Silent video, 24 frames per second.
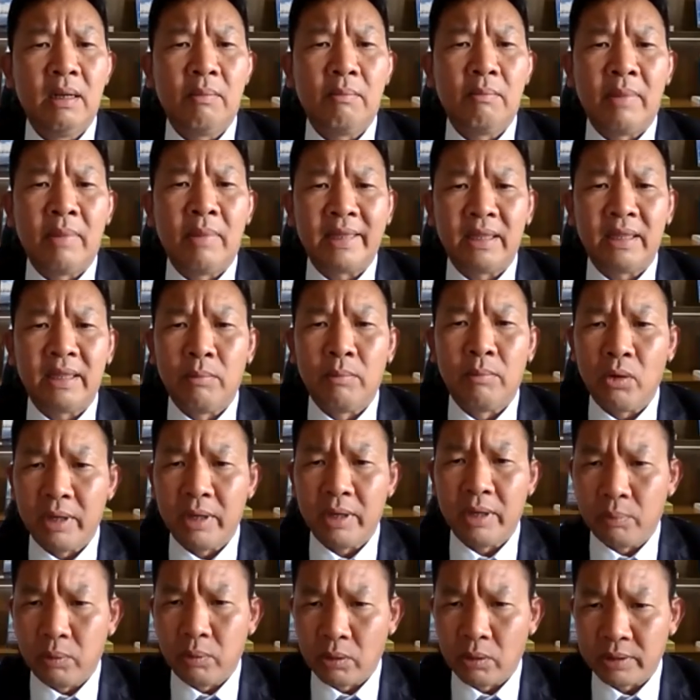But the more
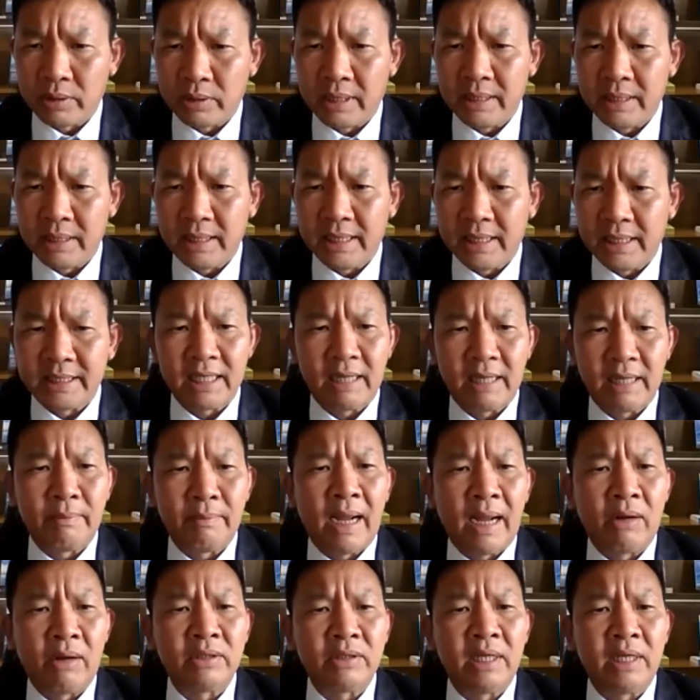important is
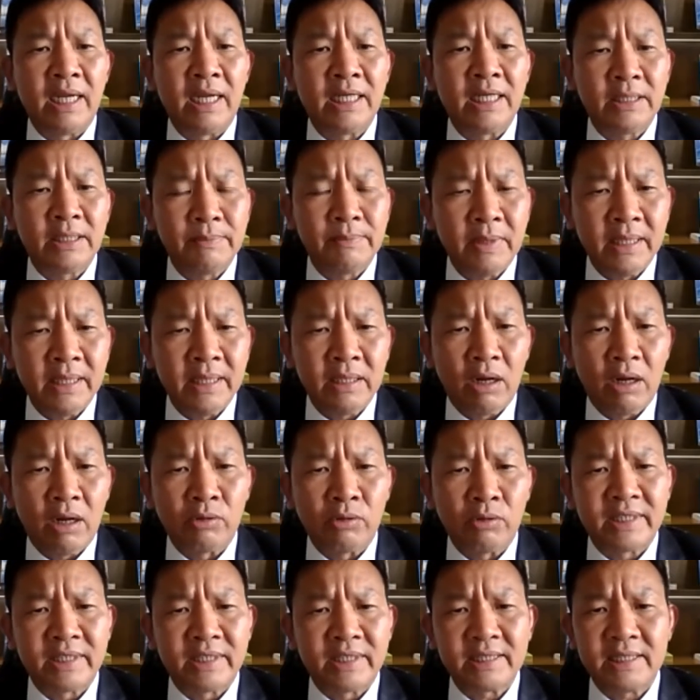about the experience
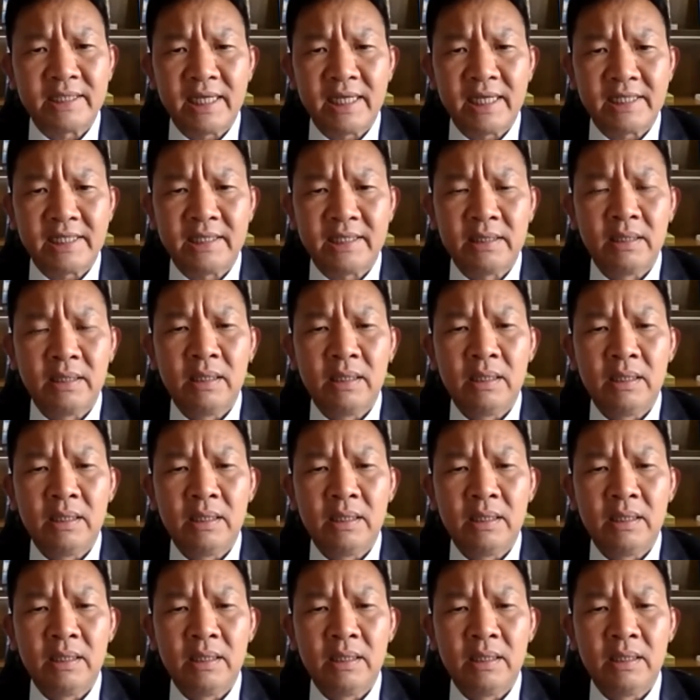of success